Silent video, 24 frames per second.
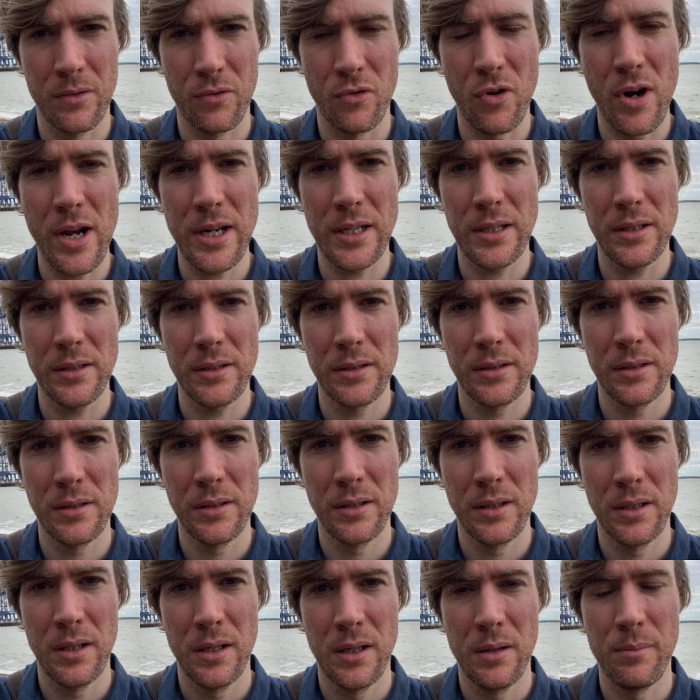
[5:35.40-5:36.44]
right?
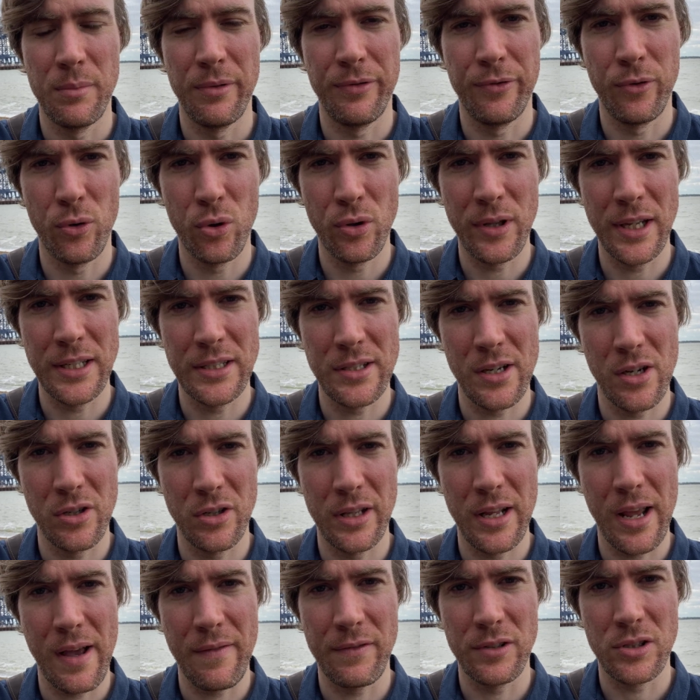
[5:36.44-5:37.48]
Before they turn
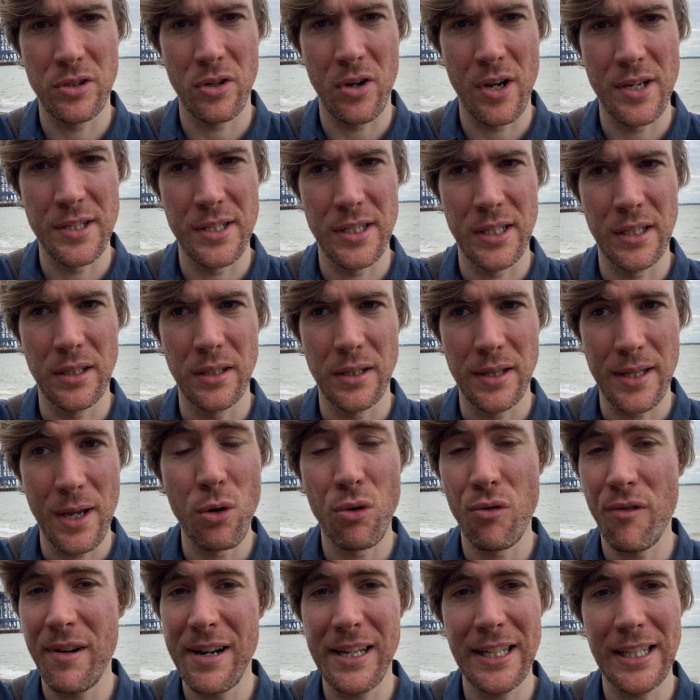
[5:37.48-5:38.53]
on the advertising, they're
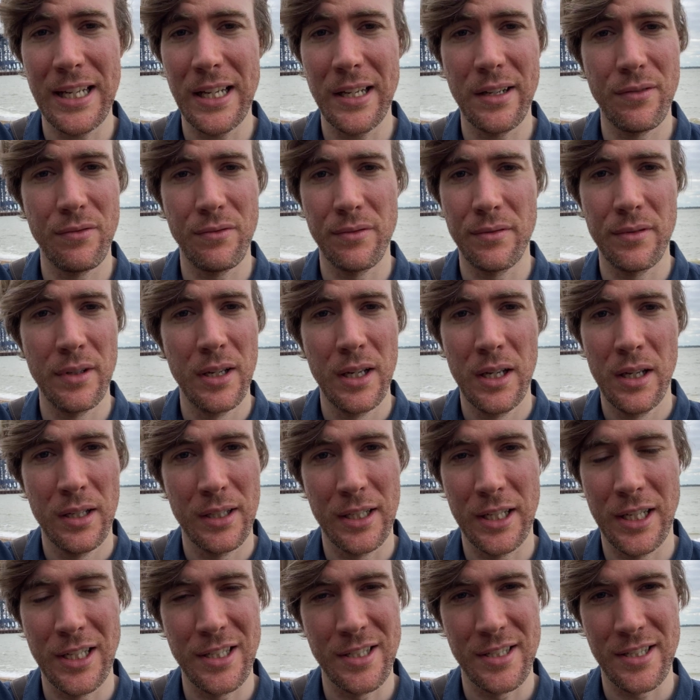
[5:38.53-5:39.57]
already getting
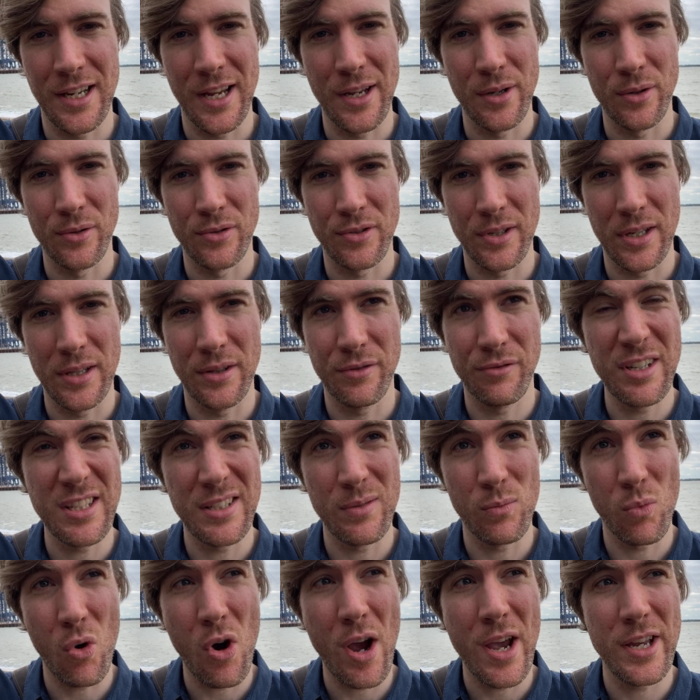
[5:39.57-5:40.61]
sales. And the
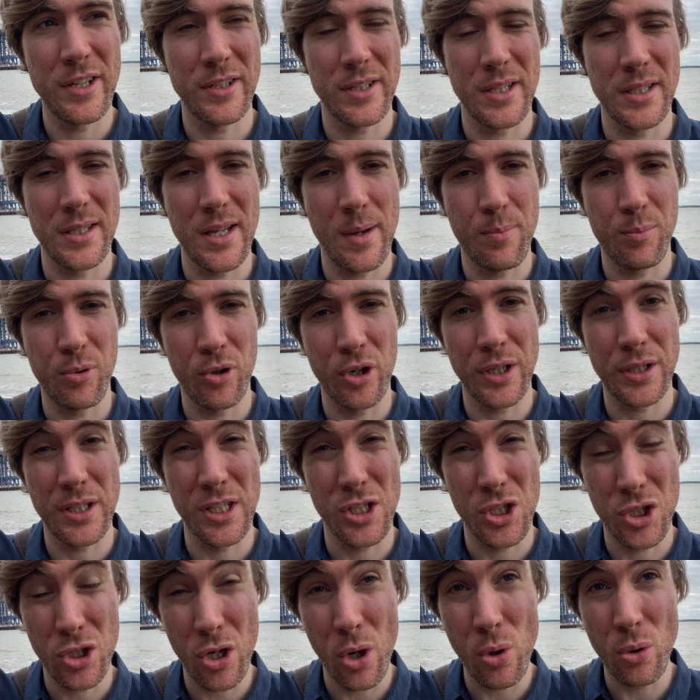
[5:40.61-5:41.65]
reason why is because their product
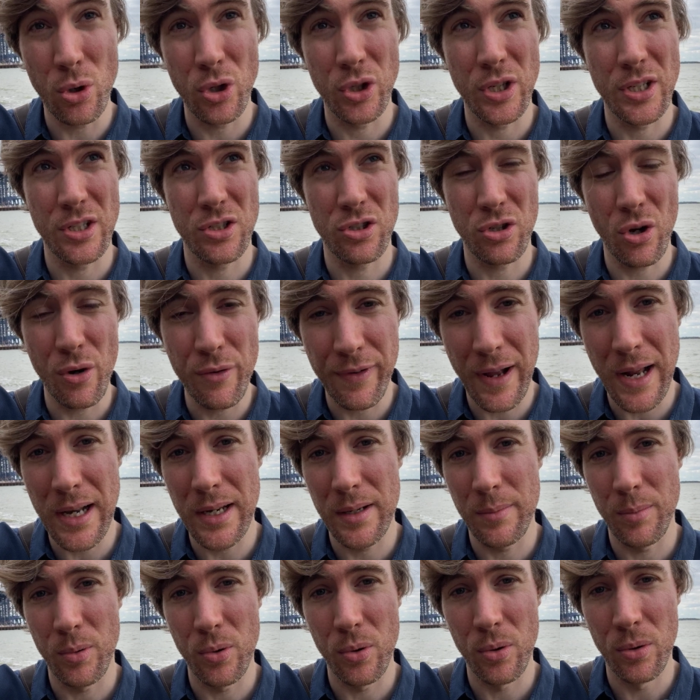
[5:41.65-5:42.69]
is so good, it's so
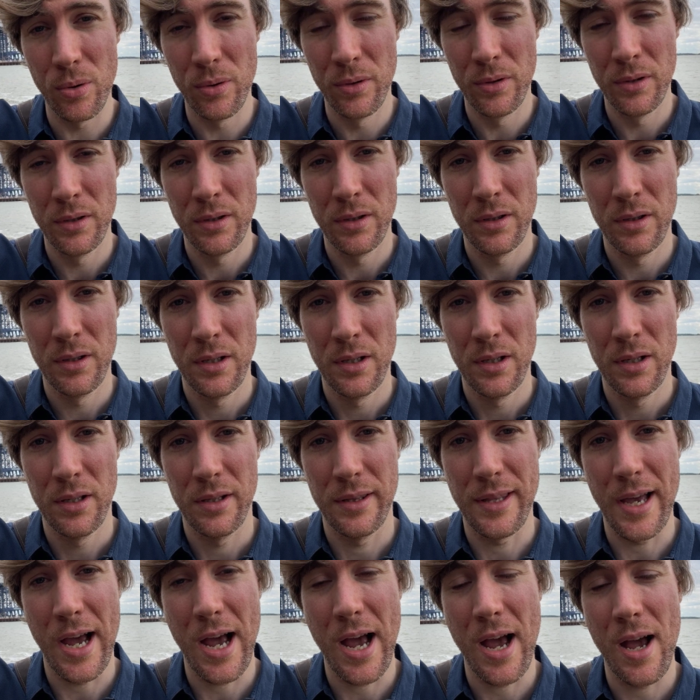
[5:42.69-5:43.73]
valuable
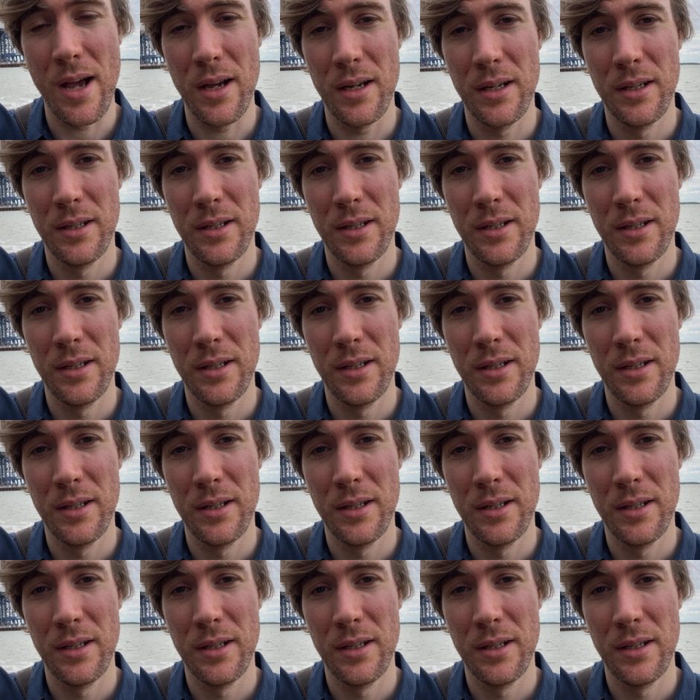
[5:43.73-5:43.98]
that